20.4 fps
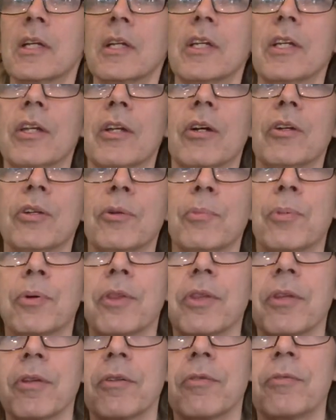You
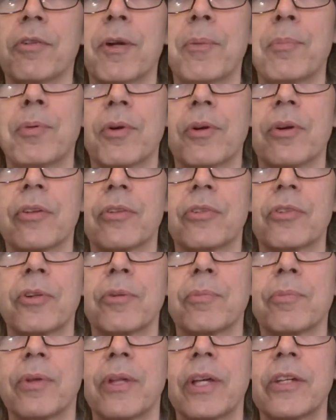put the fretboard on a
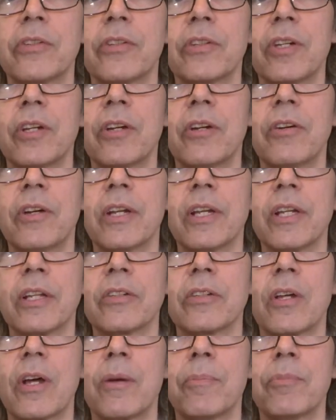certain place here and
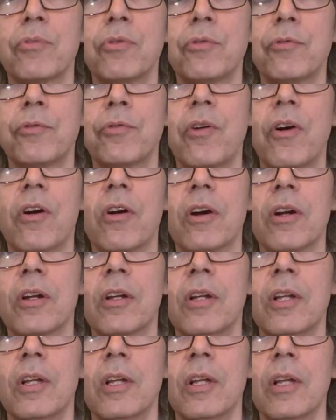it's up too far.
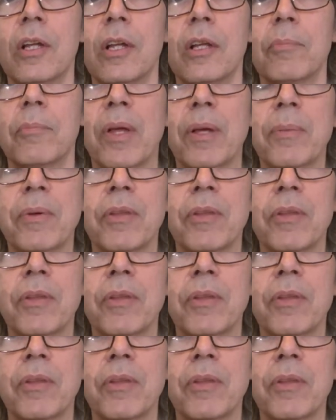Maybe